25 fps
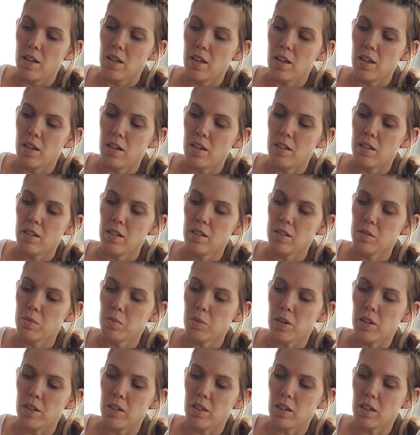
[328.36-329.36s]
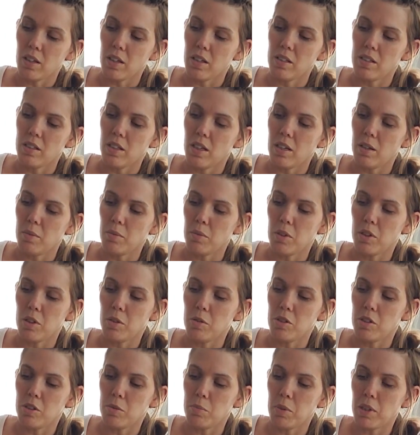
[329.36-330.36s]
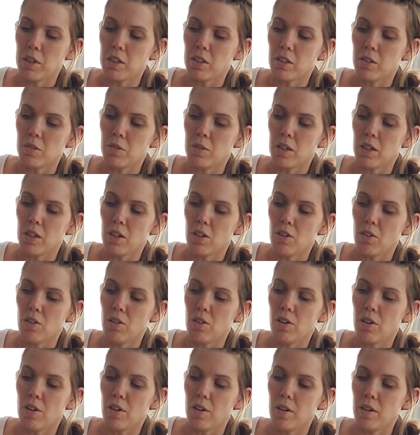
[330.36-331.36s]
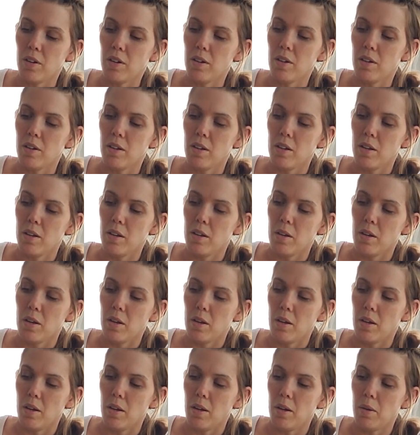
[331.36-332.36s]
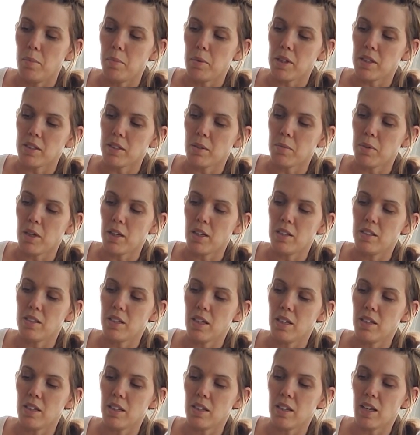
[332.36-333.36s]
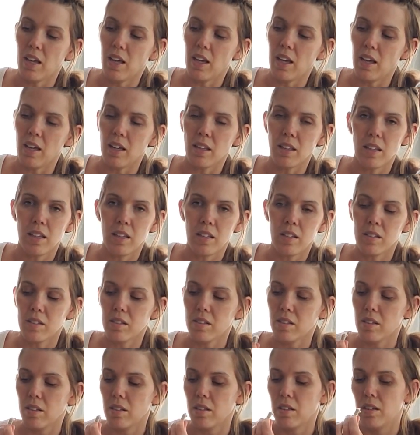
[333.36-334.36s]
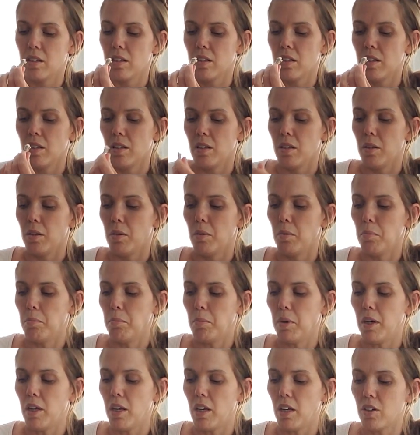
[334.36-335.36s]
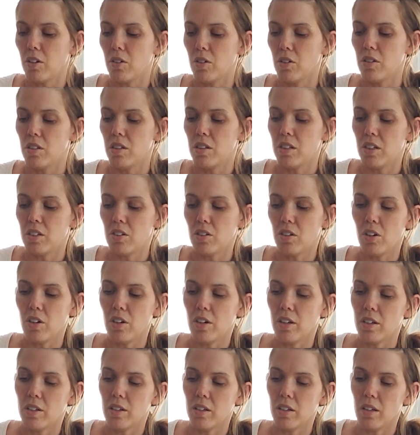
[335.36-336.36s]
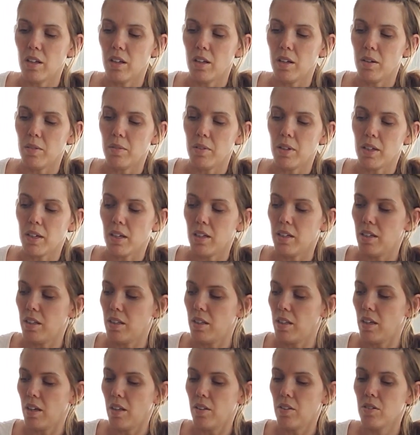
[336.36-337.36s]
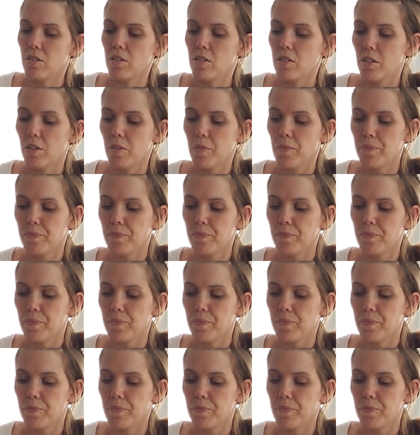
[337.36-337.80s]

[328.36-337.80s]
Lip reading: and in this one, like I said, I'm going to just be gluing it on because I'm not intending to hang these, but I could stitch on like I did the others.